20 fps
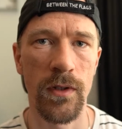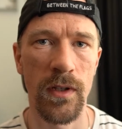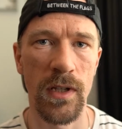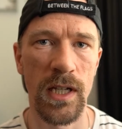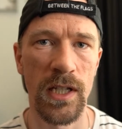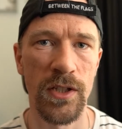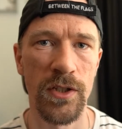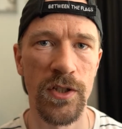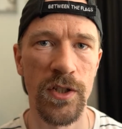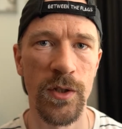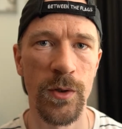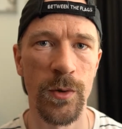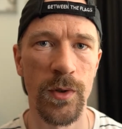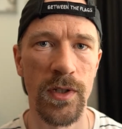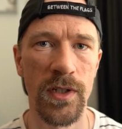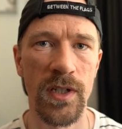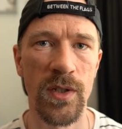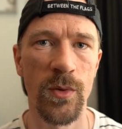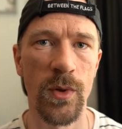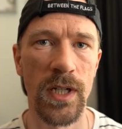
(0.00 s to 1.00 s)
in June
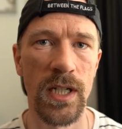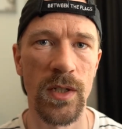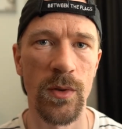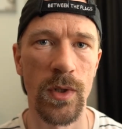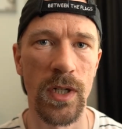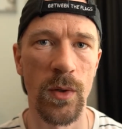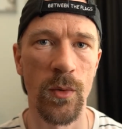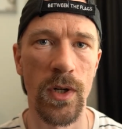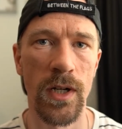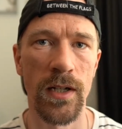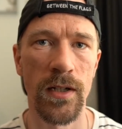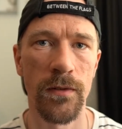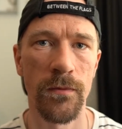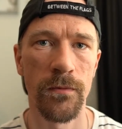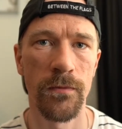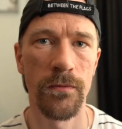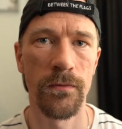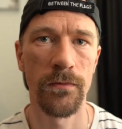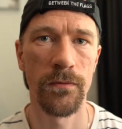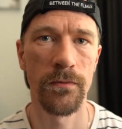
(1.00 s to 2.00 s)
2021.
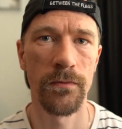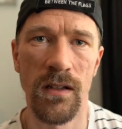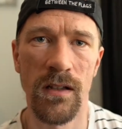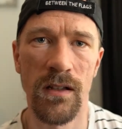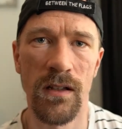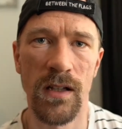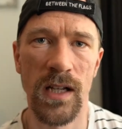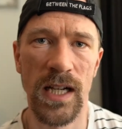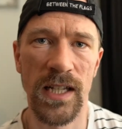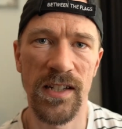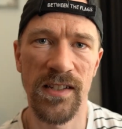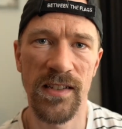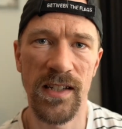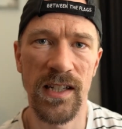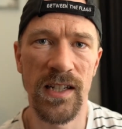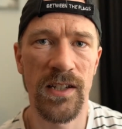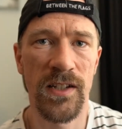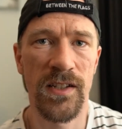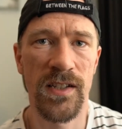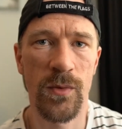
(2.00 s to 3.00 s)
I
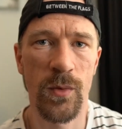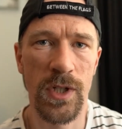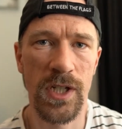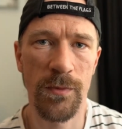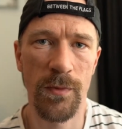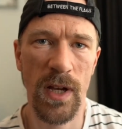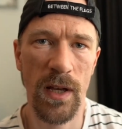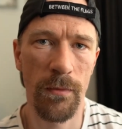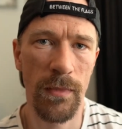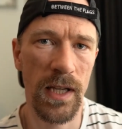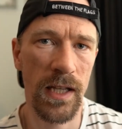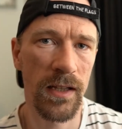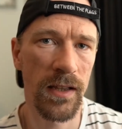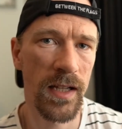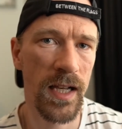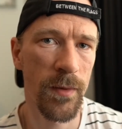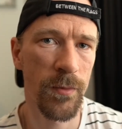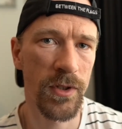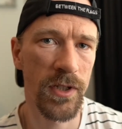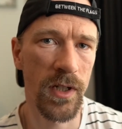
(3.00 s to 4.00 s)
decided to switch my main
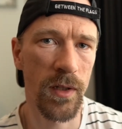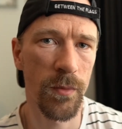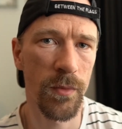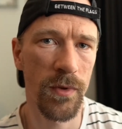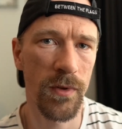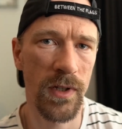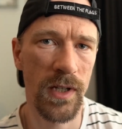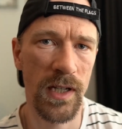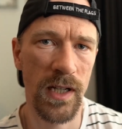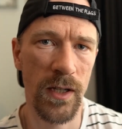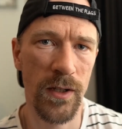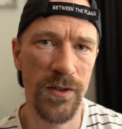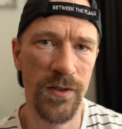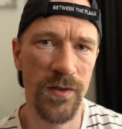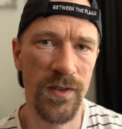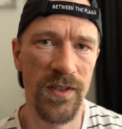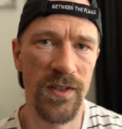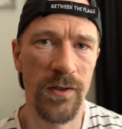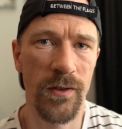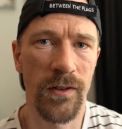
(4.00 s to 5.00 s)
laptop, and I also
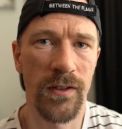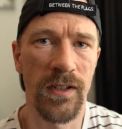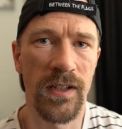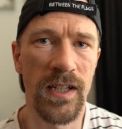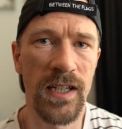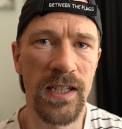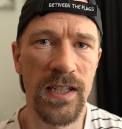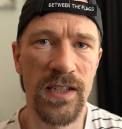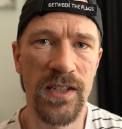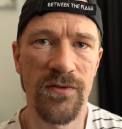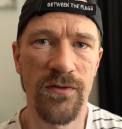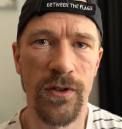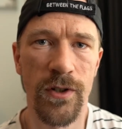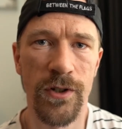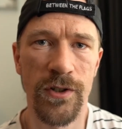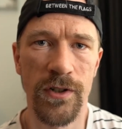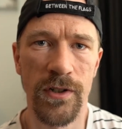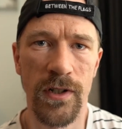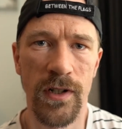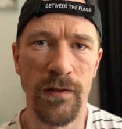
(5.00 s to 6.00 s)
installed the latest
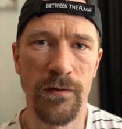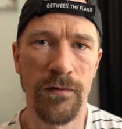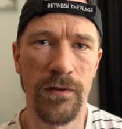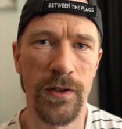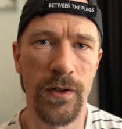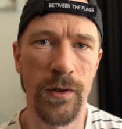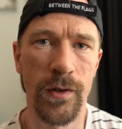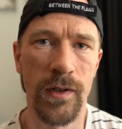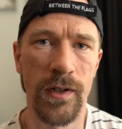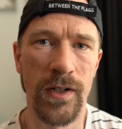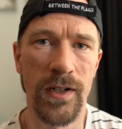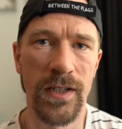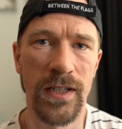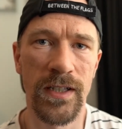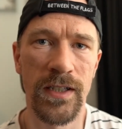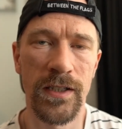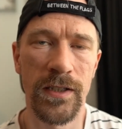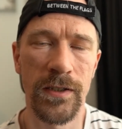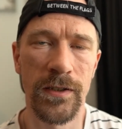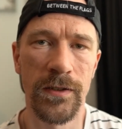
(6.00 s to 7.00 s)
version of Fedora on it.